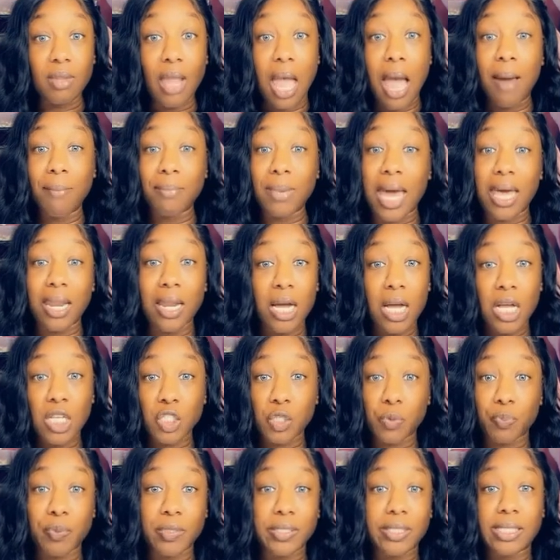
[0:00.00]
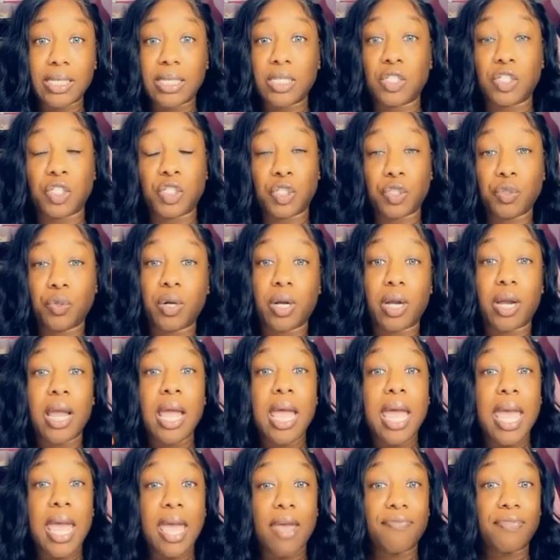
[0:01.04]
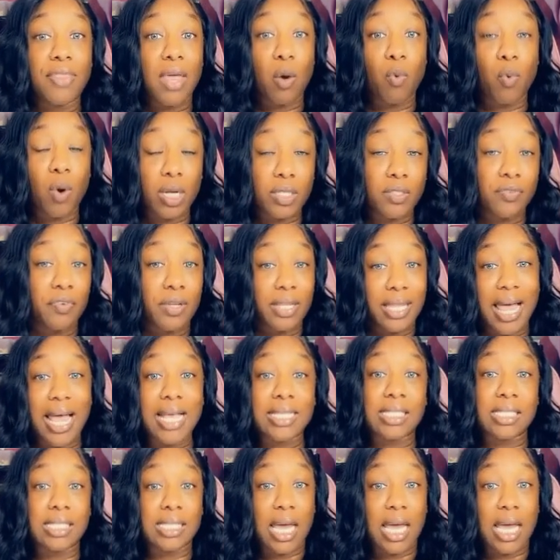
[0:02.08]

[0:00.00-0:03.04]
I'm not 100% sure if that works for classes.